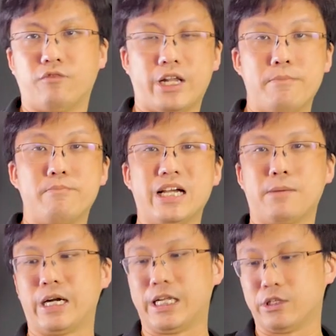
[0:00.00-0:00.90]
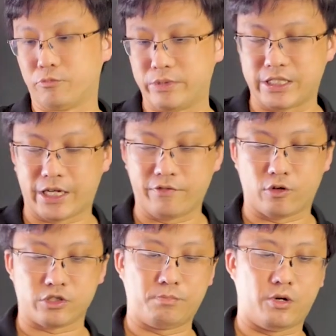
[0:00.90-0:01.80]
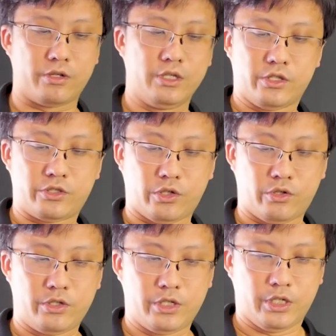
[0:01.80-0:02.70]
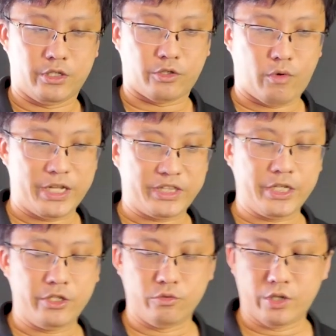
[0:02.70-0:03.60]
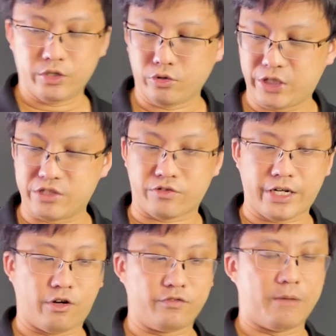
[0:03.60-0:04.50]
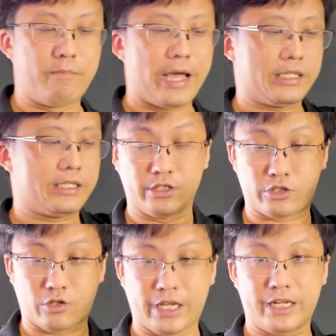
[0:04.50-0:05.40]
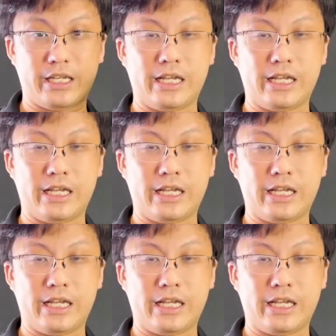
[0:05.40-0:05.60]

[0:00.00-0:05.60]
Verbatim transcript: for them being upgraded to PCIe 4 support. So the one thing you will notice right off the bat, the socket